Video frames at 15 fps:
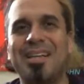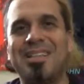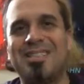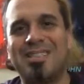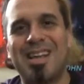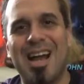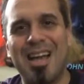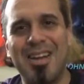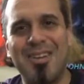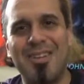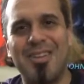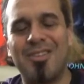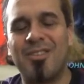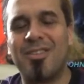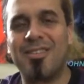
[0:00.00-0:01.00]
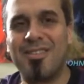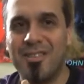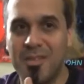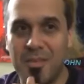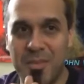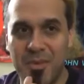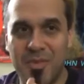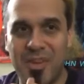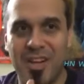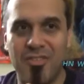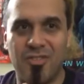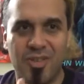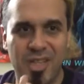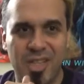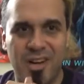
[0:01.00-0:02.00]
it's kind of this is a movie
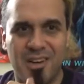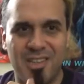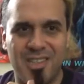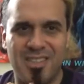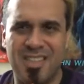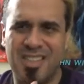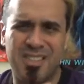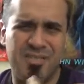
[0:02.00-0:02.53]
that's really hard to judge.